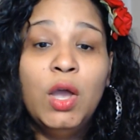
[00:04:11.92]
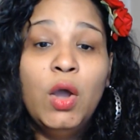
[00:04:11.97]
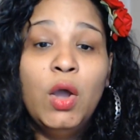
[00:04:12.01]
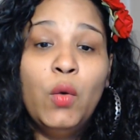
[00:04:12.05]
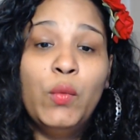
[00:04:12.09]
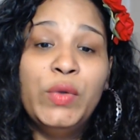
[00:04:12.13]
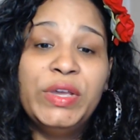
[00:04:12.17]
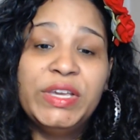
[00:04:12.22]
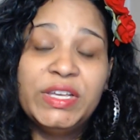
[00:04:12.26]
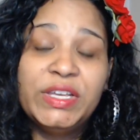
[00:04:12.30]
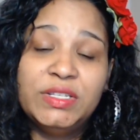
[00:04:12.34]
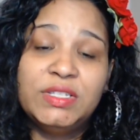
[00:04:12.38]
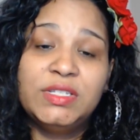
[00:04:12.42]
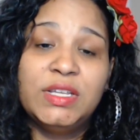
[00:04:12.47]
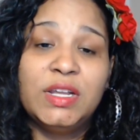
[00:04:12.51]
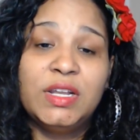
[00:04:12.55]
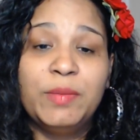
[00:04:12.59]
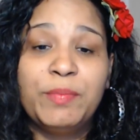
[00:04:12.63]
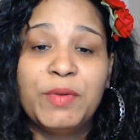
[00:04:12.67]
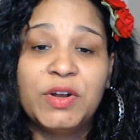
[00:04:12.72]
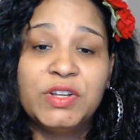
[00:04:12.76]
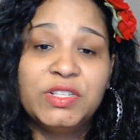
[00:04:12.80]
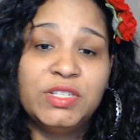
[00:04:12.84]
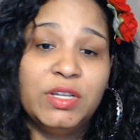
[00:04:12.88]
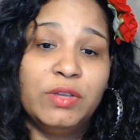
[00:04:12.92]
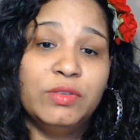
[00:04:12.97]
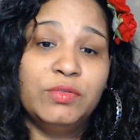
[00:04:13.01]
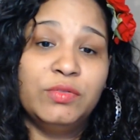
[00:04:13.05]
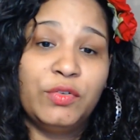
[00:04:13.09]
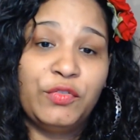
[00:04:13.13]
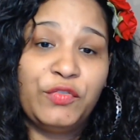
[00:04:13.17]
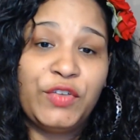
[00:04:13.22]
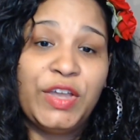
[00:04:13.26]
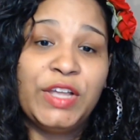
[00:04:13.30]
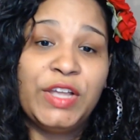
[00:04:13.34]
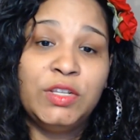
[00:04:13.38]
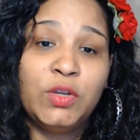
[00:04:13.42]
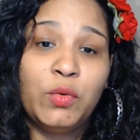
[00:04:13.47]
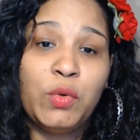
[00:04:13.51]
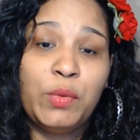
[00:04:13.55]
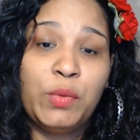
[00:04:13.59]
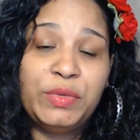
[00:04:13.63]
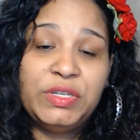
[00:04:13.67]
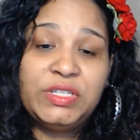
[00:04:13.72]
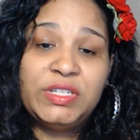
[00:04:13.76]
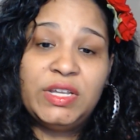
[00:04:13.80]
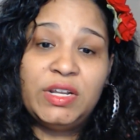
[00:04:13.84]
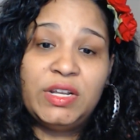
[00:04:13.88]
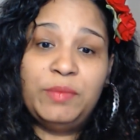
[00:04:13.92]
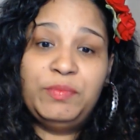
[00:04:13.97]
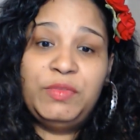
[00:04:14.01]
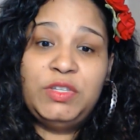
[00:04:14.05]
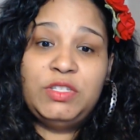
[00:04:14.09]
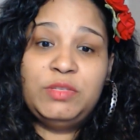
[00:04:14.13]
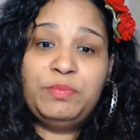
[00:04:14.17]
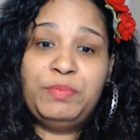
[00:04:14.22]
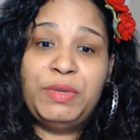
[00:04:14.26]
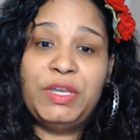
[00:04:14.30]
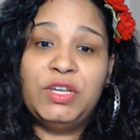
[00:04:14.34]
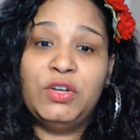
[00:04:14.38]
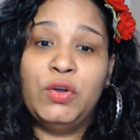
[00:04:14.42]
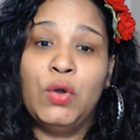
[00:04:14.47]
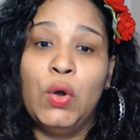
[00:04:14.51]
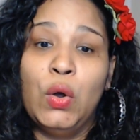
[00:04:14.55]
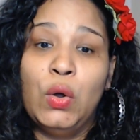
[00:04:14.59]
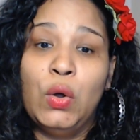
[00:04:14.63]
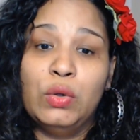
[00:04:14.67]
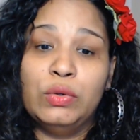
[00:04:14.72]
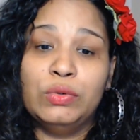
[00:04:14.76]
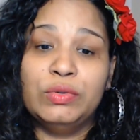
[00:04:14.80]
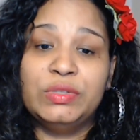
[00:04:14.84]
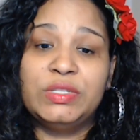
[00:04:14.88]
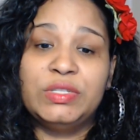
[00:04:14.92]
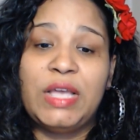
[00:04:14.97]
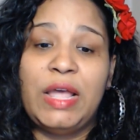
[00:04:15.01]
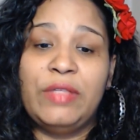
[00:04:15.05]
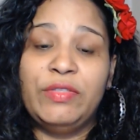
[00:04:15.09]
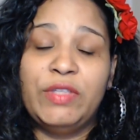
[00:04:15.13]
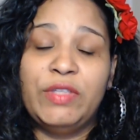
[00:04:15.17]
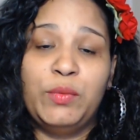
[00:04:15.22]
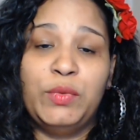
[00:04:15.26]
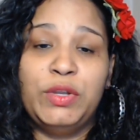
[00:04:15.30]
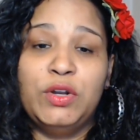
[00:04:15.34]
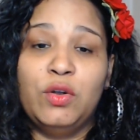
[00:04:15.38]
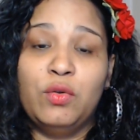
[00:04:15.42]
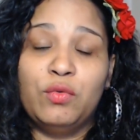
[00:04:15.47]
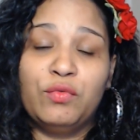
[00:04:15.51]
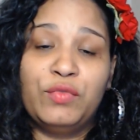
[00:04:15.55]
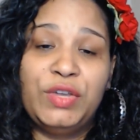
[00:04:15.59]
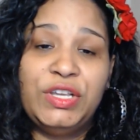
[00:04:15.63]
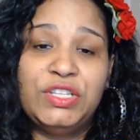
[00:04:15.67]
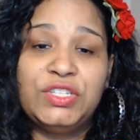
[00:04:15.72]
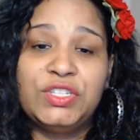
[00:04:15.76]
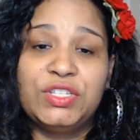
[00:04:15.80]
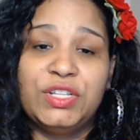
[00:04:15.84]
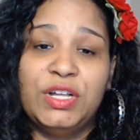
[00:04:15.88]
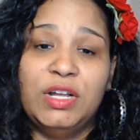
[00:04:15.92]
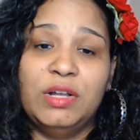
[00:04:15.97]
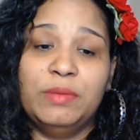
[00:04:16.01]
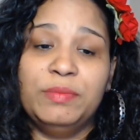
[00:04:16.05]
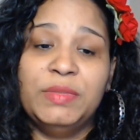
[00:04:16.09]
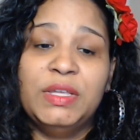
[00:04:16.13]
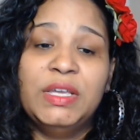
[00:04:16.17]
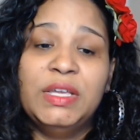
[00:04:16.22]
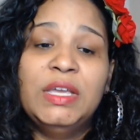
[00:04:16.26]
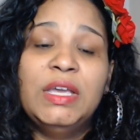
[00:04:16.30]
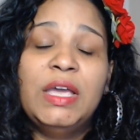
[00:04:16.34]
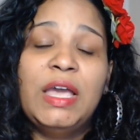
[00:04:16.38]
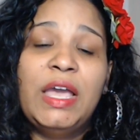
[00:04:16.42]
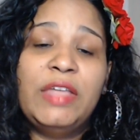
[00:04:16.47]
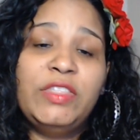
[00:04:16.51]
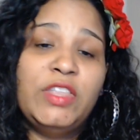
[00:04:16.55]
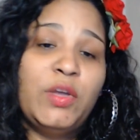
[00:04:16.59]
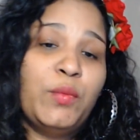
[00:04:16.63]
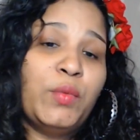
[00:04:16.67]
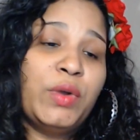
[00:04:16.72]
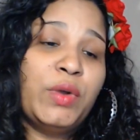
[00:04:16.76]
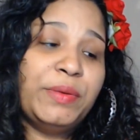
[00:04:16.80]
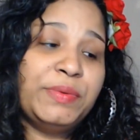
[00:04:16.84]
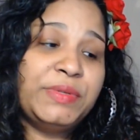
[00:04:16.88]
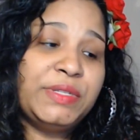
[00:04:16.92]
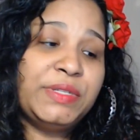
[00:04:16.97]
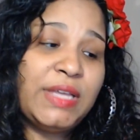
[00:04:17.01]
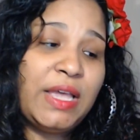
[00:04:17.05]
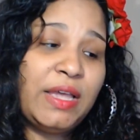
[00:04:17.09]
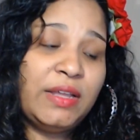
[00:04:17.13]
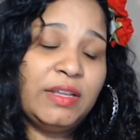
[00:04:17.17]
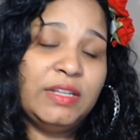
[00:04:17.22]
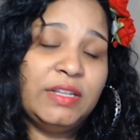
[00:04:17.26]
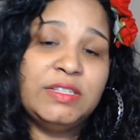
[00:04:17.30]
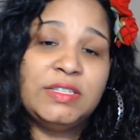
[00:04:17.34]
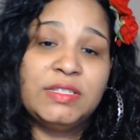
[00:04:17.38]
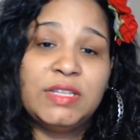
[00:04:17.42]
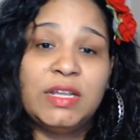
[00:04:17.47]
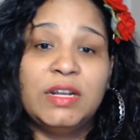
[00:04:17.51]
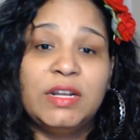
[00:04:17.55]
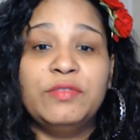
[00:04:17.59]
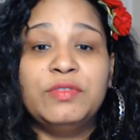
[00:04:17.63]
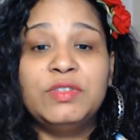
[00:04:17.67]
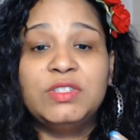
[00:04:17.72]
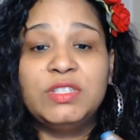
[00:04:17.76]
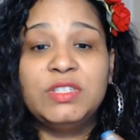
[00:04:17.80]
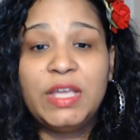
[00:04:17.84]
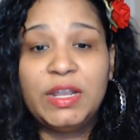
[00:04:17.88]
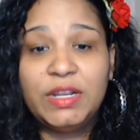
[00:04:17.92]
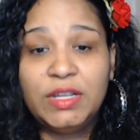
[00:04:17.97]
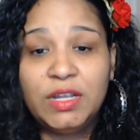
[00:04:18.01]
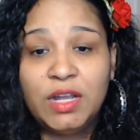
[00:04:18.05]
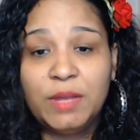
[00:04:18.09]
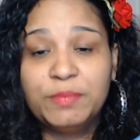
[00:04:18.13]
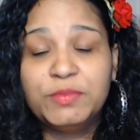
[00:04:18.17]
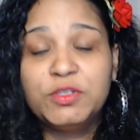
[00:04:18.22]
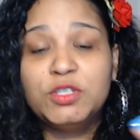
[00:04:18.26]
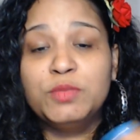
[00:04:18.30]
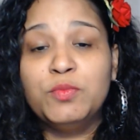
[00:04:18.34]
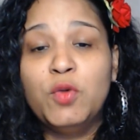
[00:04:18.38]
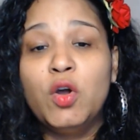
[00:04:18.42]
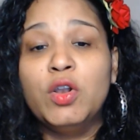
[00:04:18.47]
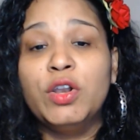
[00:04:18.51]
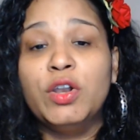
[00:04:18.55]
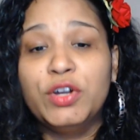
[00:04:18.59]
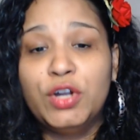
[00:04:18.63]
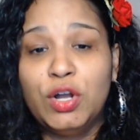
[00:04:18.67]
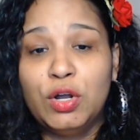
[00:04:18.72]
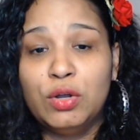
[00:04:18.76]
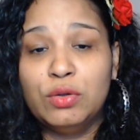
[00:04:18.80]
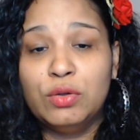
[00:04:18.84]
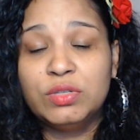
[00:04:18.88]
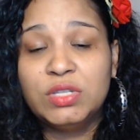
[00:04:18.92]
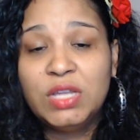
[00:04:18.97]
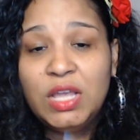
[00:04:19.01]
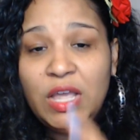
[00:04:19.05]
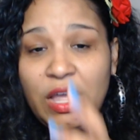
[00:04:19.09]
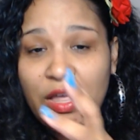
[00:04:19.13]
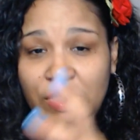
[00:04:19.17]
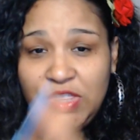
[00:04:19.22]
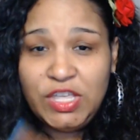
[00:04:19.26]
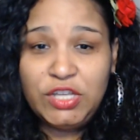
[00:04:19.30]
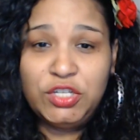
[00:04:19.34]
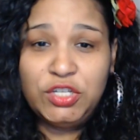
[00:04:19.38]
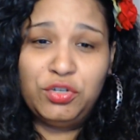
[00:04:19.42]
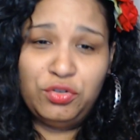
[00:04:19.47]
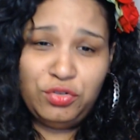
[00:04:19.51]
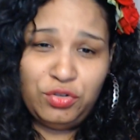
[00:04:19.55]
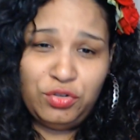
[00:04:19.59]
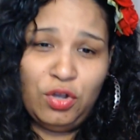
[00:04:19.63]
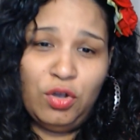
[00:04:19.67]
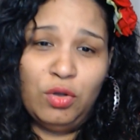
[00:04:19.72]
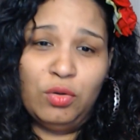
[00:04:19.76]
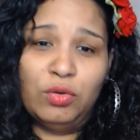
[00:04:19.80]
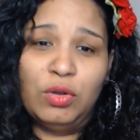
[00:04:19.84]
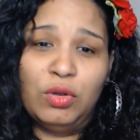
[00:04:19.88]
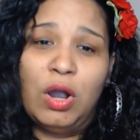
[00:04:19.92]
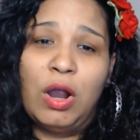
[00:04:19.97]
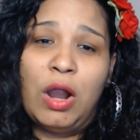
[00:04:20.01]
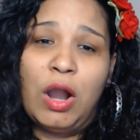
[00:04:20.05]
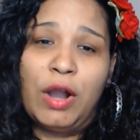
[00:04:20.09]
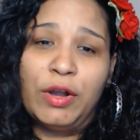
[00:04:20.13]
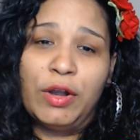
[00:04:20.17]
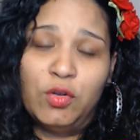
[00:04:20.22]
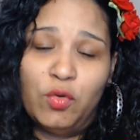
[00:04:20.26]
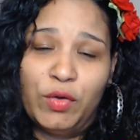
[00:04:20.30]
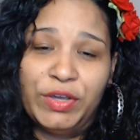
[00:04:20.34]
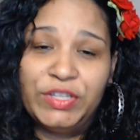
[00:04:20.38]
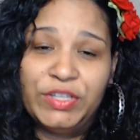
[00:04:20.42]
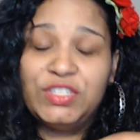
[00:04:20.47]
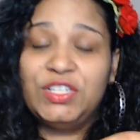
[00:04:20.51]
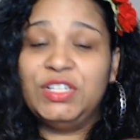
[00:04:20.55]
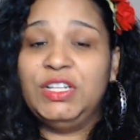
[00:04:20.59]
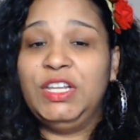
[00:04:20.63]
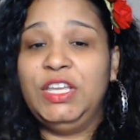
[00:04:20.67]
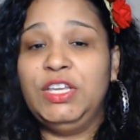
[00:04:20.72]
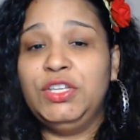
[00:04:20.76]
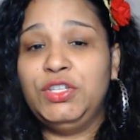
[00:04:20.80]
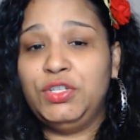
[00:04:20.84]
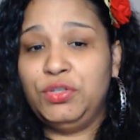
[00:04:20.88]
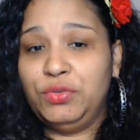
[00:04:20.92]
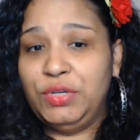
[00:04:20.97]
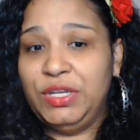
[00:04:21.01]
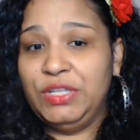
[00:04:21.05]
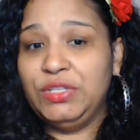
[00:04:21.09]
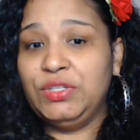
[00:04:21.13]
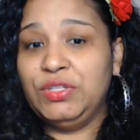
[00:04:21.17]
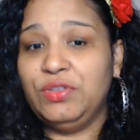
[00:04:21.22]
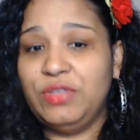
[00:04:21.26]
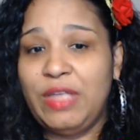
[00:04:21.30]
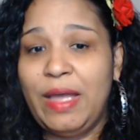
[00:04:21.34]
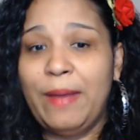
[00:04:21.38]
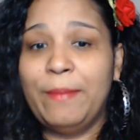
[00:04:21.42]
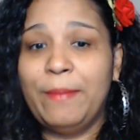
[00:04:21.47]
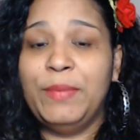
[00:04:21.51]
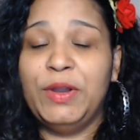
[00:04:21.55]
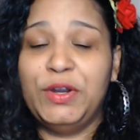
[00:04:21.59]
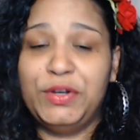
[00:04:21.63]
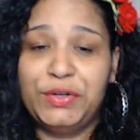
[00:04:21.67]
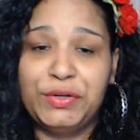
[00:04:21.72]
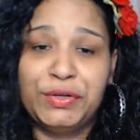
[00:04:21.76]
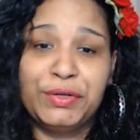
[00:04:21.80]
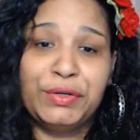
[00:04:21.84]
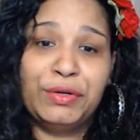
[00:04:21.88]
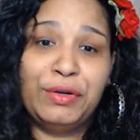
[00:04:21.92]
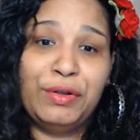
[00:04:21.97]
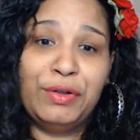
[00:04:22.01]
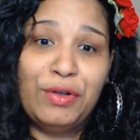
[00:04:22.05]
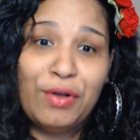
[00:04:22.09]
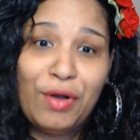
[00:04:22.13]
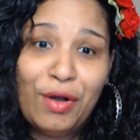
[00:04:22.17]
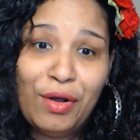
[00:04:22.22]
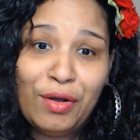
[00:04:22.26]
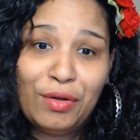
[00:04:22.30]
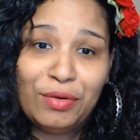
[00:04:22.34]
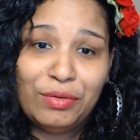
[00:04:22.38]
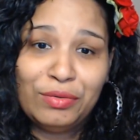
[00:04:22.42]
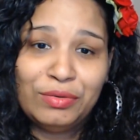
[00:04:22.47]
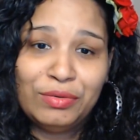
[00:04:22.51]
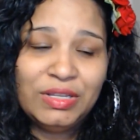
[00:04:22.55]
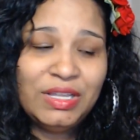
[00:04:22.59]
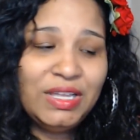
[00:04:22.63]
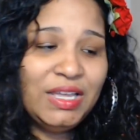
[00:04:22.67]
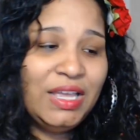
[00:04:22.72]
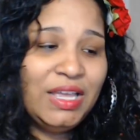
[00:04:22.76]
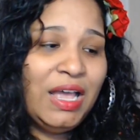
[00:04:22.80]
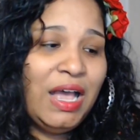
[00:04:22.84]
we can set up ourselves for failure when we set up these big goals and then we don't reach them, and then we're upset, instead of setting up smaller goals that are going to lead you into that bigger goal.